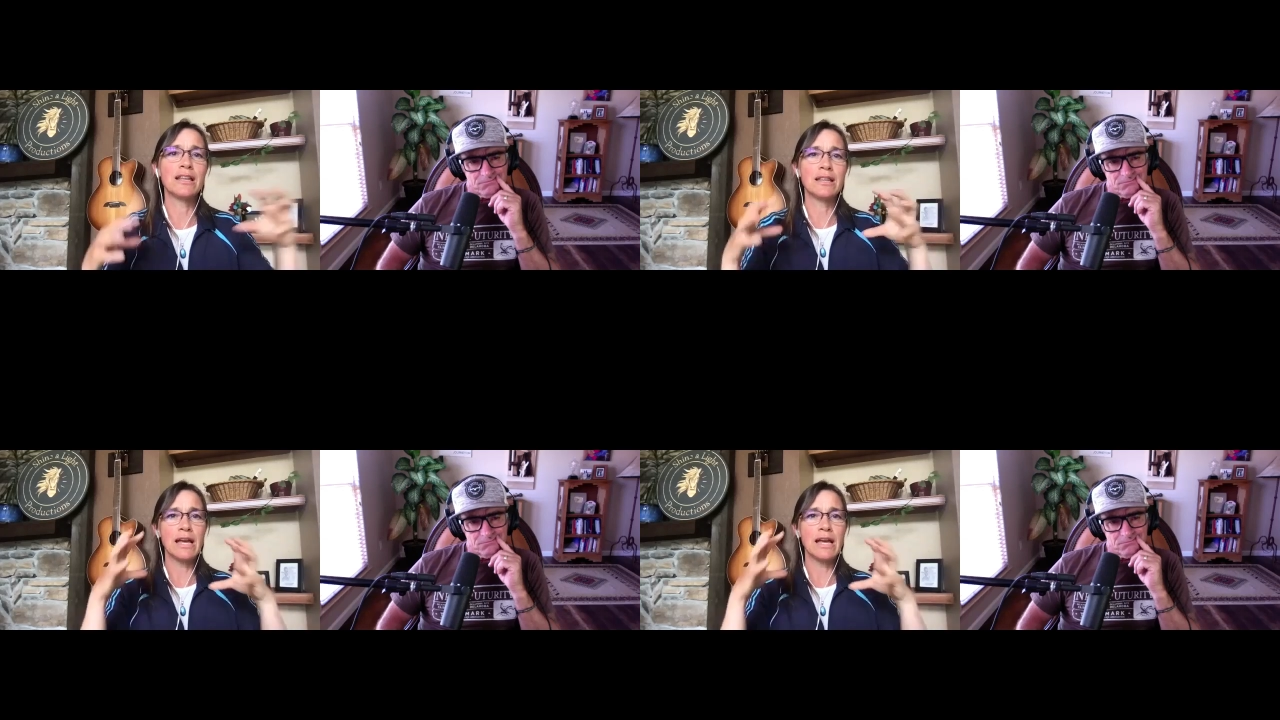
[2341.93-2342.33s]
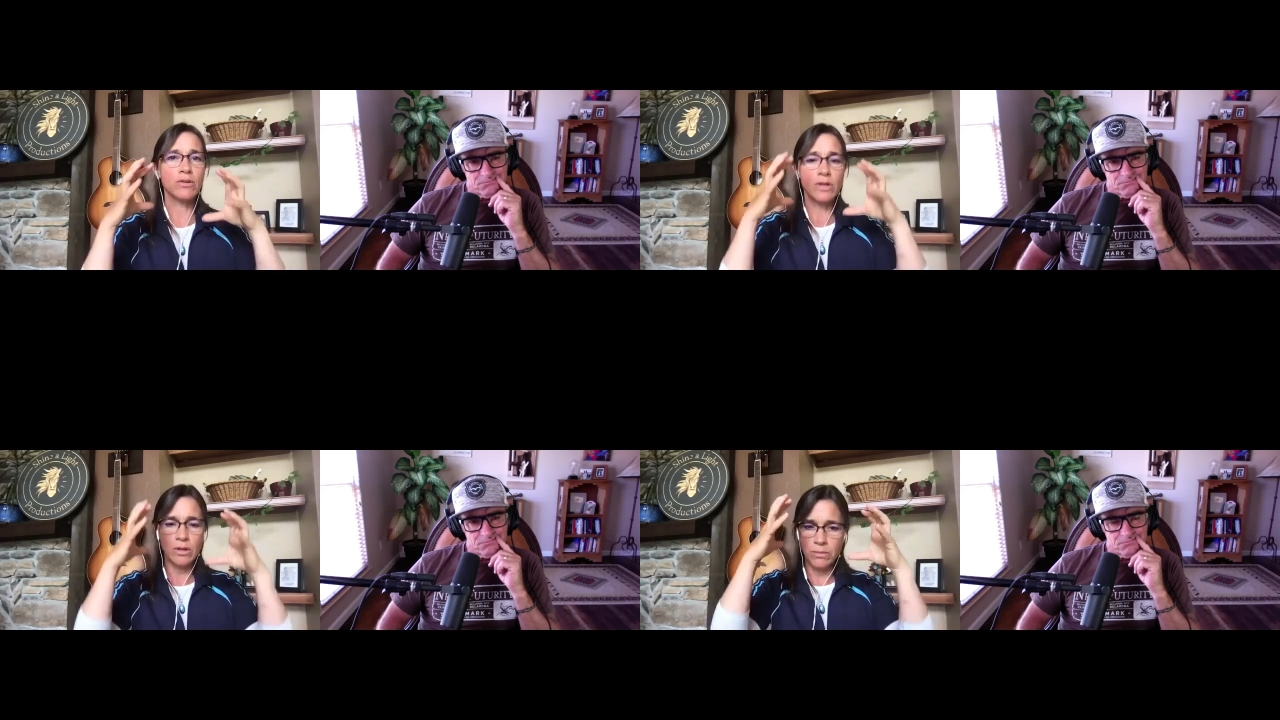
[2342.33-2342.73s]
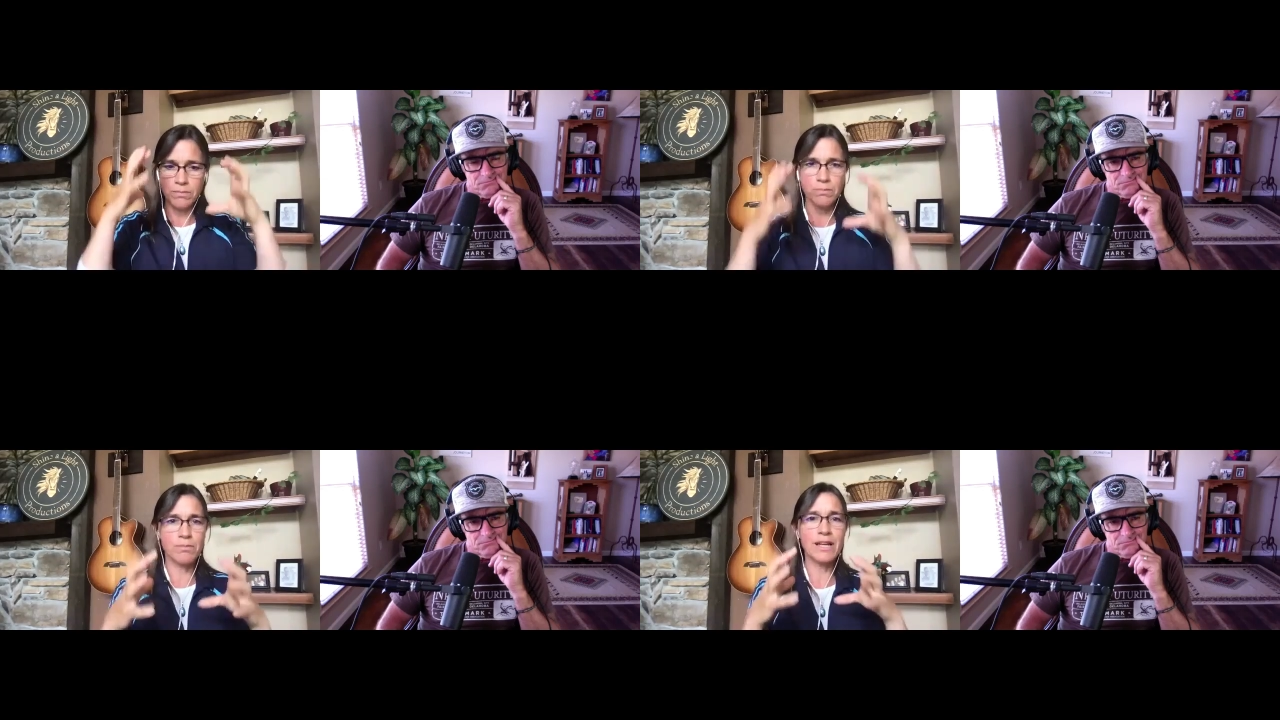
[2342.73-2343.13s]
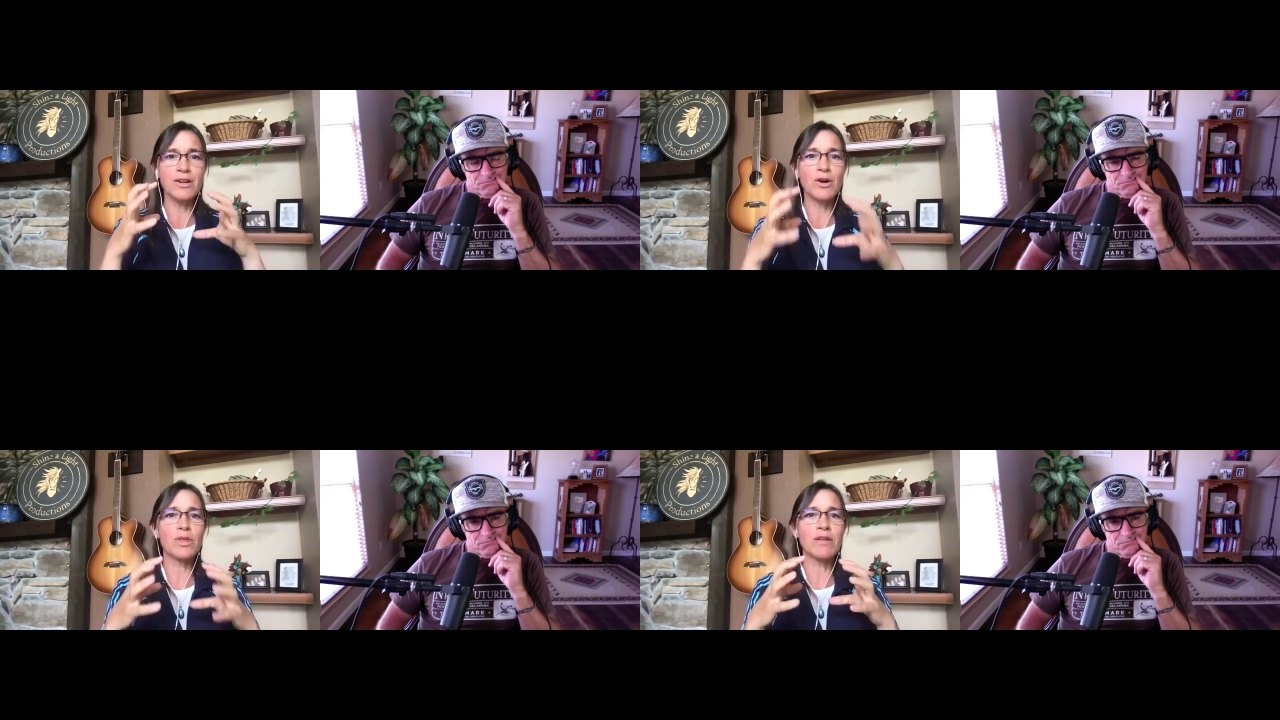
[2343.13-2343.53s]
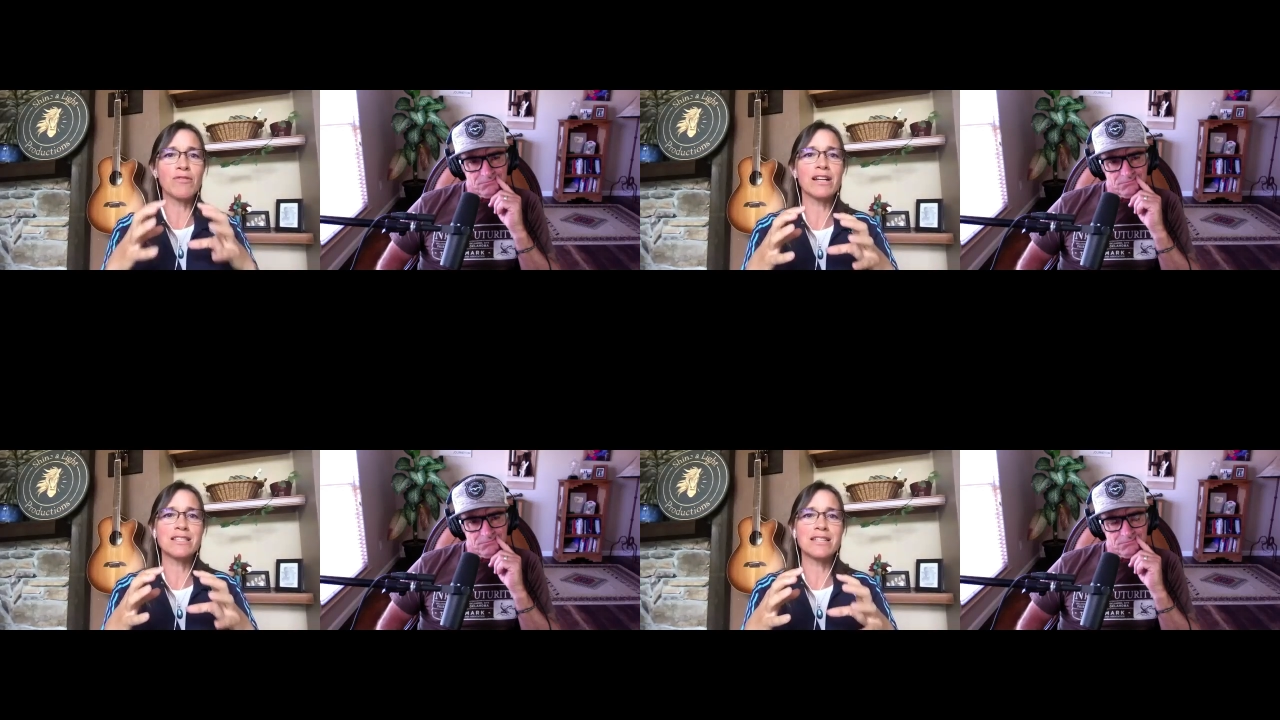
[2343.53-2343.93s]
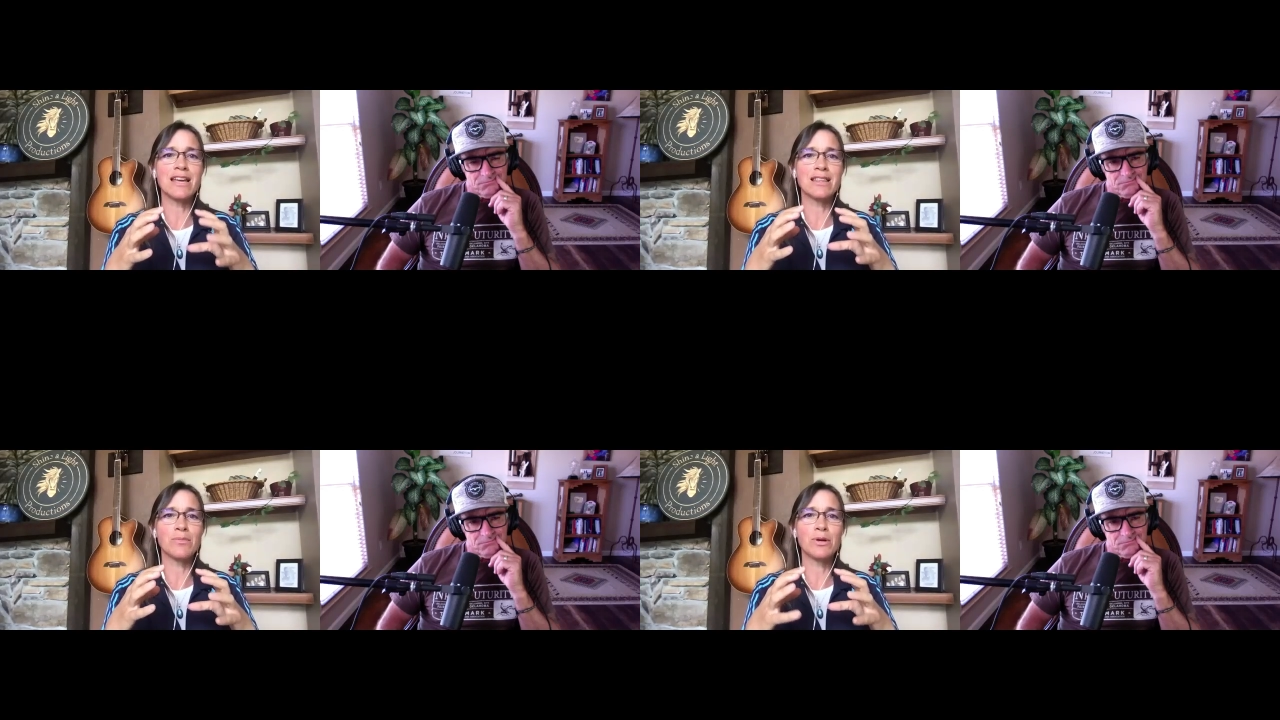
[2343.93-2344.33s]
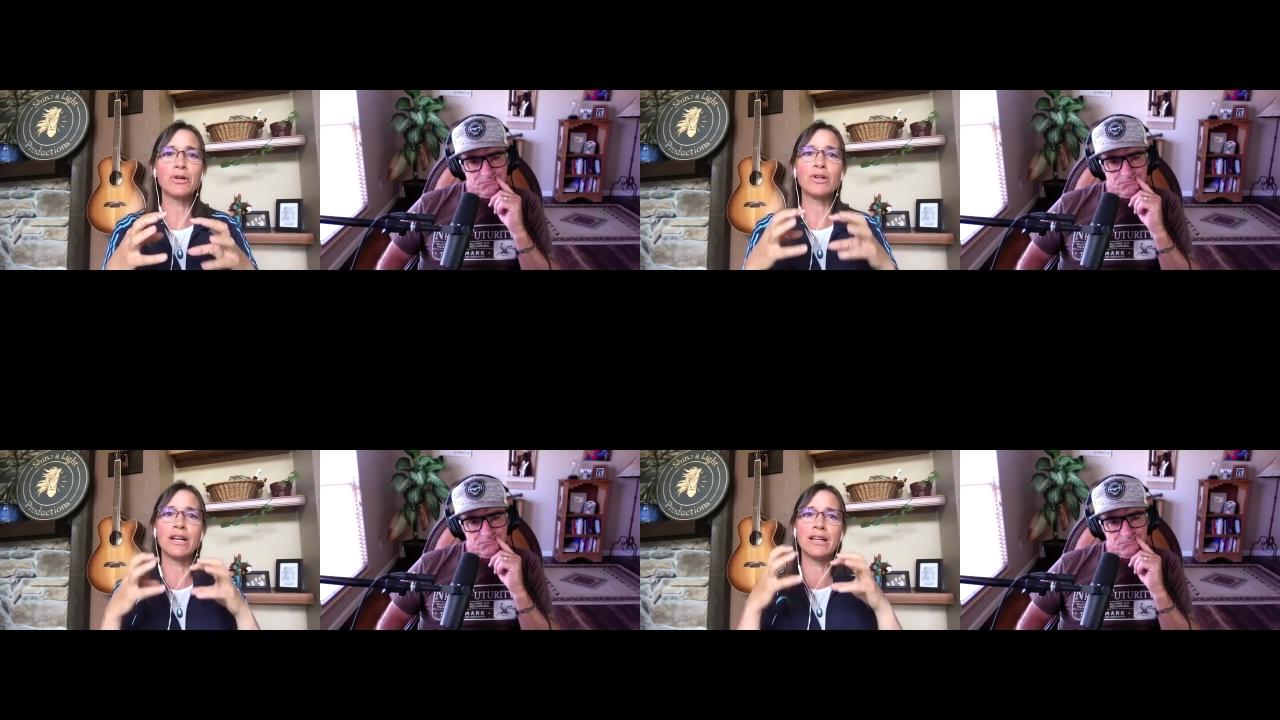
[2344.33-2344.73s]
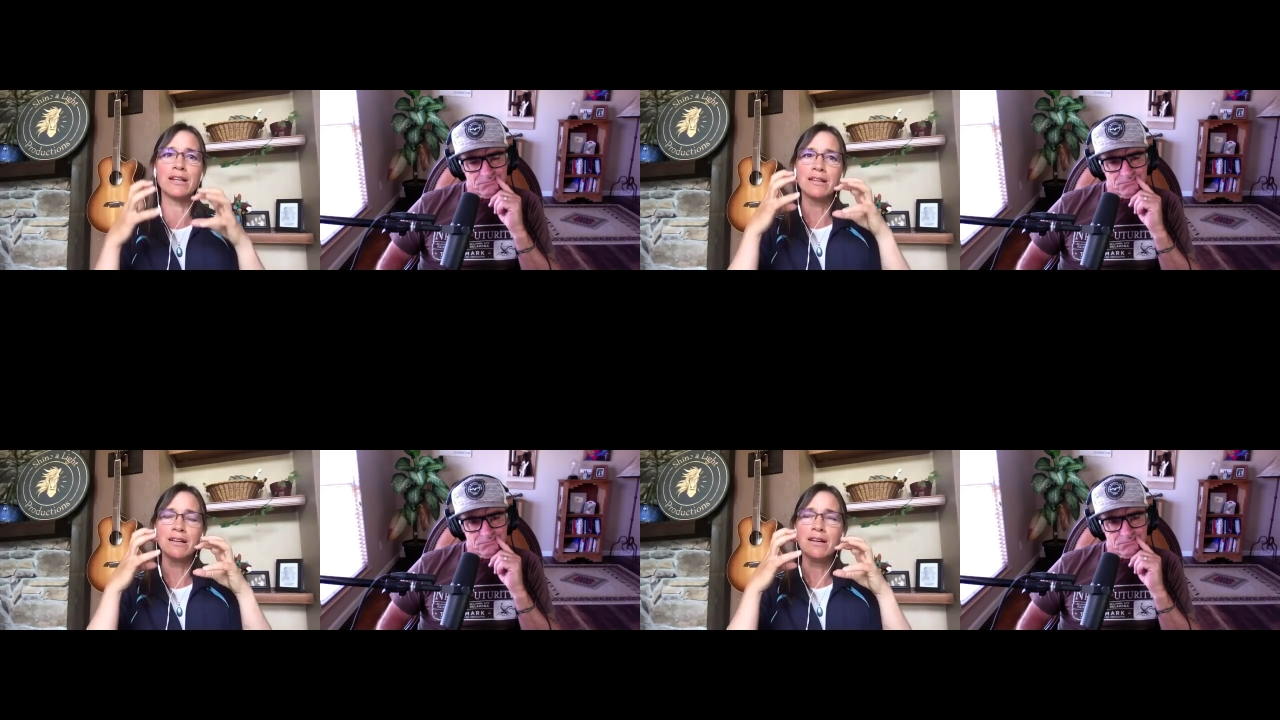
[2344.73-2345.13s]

Speaker 1: They they're they know they've got to stay in the middle and